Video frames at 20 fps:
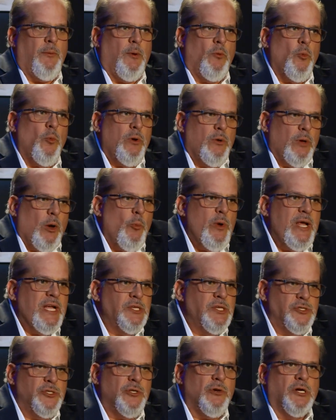We
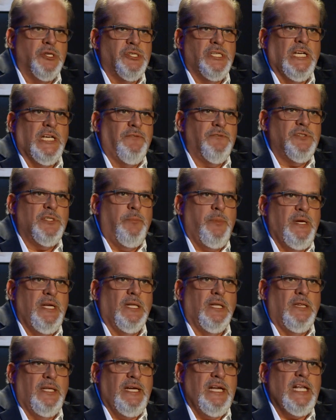consider ourselves to be
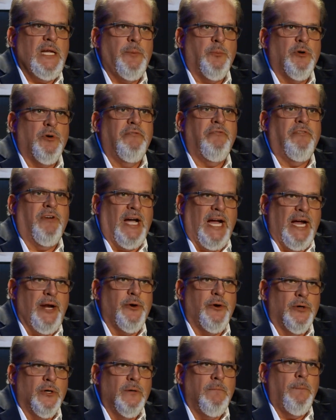a leading
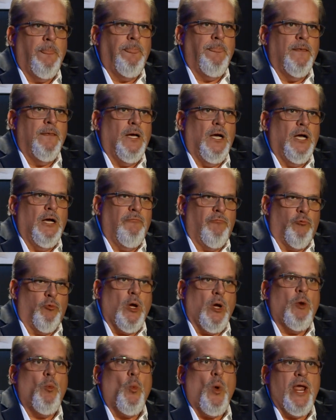provider of
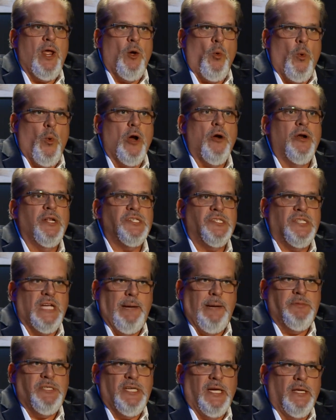runway awareness
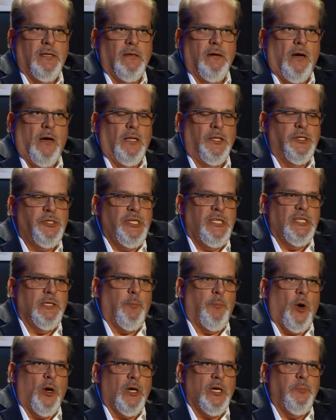type technology in the
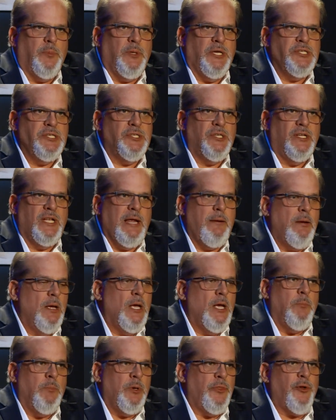marketplace today,
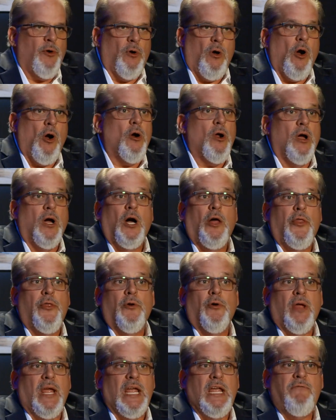but there are
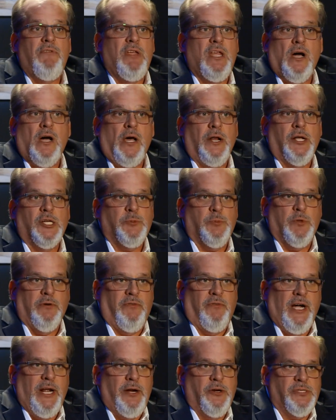other avionics
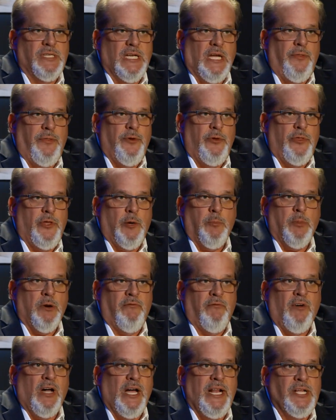providers out there that are
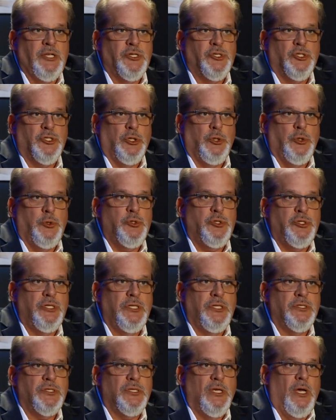providing
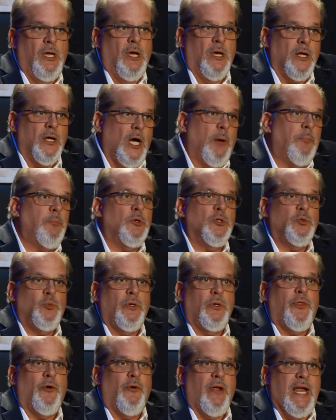solutions coupled
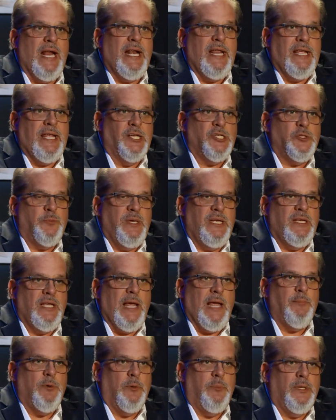with their ADSB
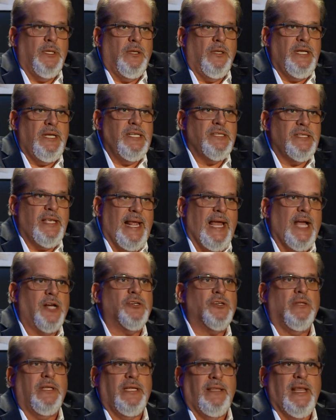capabilities that
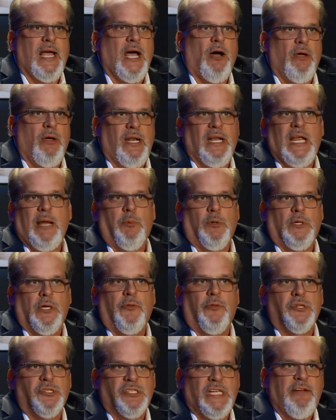actually now enable
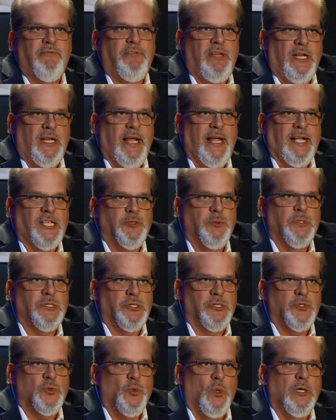other safety
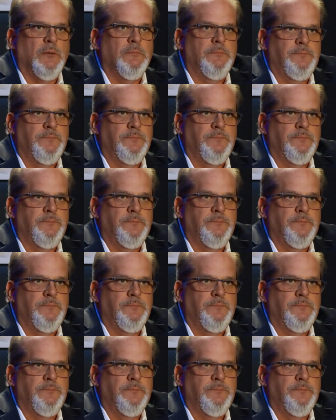enhancements as well.